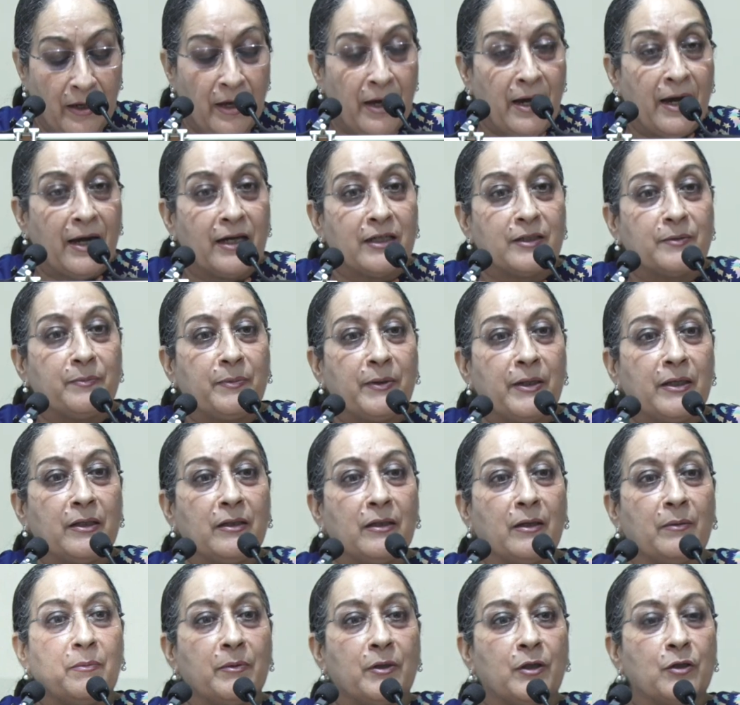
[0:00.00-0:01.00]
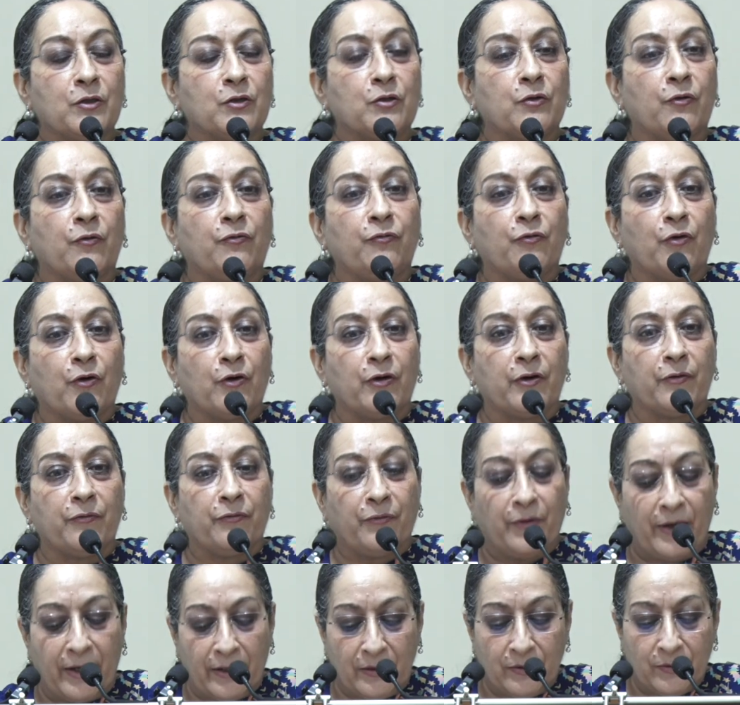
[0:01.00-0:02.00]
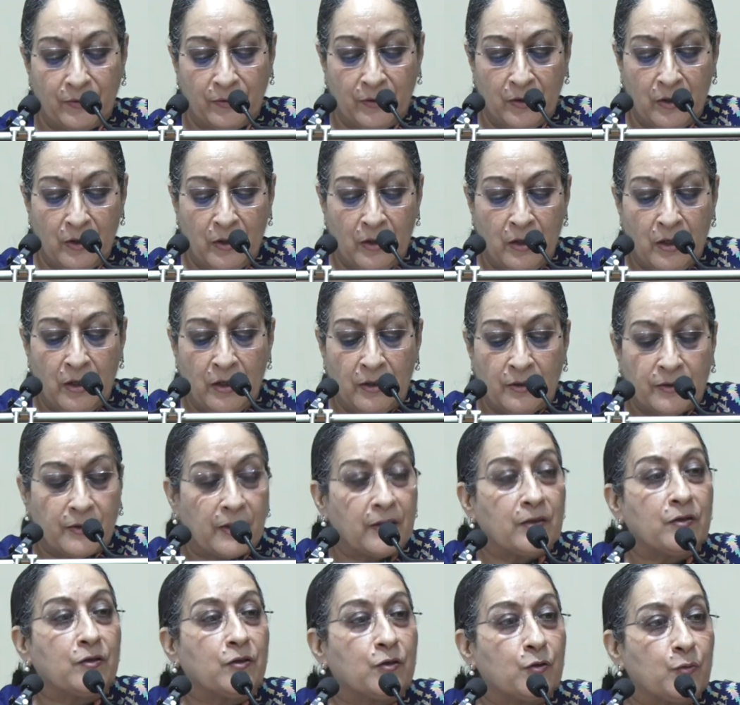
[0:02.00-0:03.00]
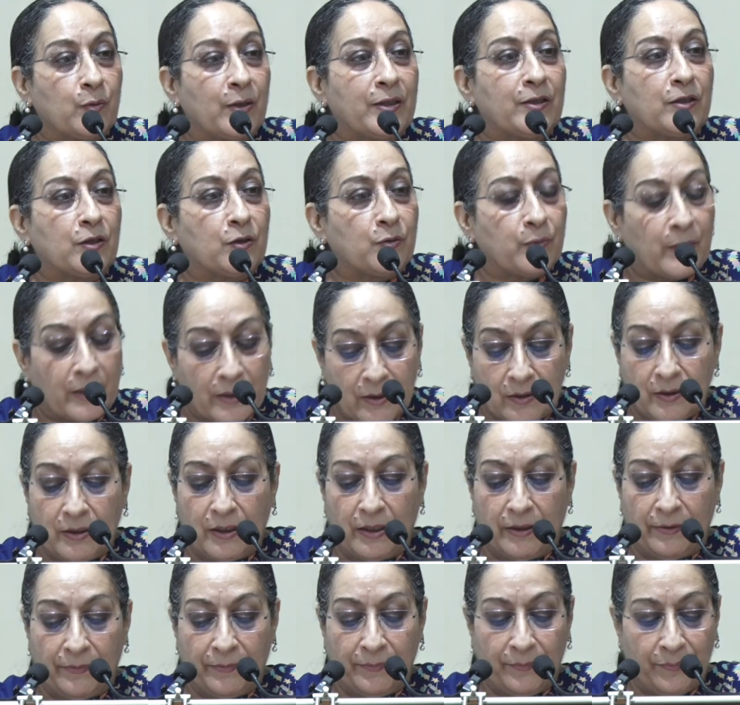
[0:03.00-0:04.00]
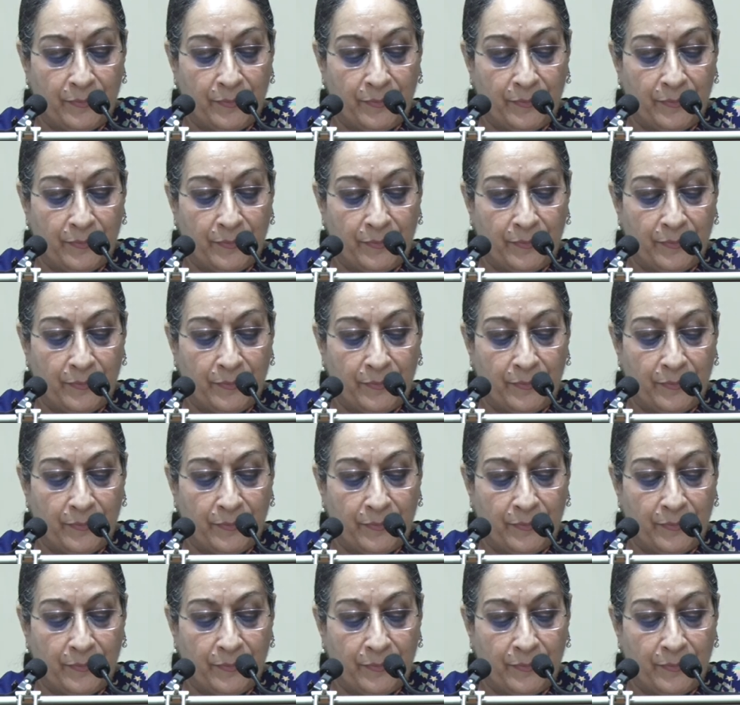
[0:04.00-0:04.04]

has been the Minister of Foreign Affairs since 2020.